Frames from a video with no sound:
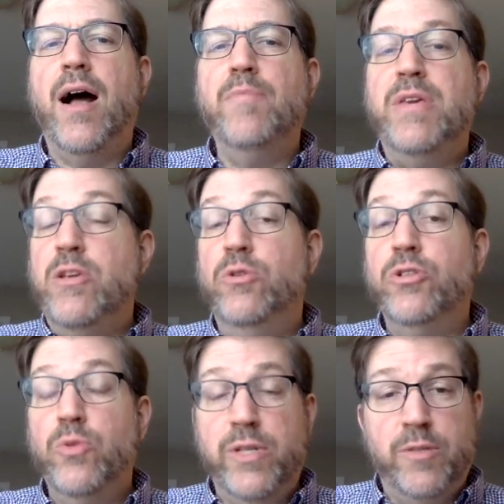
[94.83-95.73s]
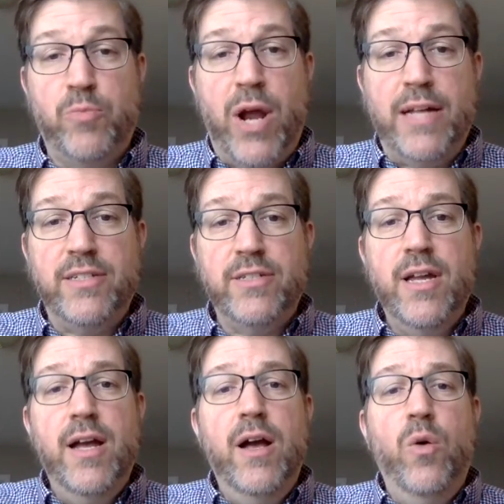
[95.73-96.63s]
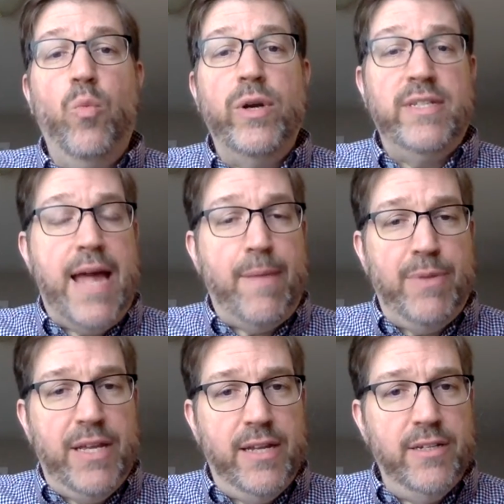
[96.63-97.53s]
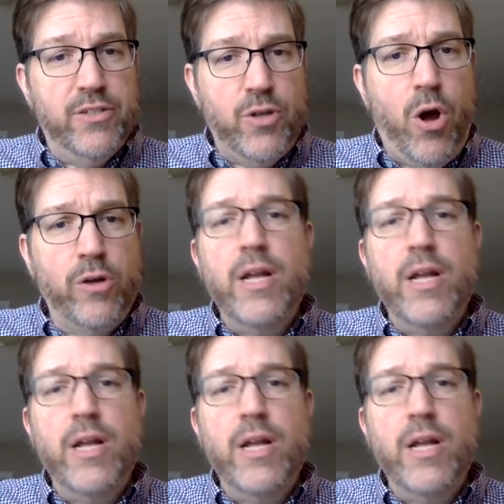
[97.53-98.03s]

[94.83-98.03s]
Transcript: be used to express what is happening in a song.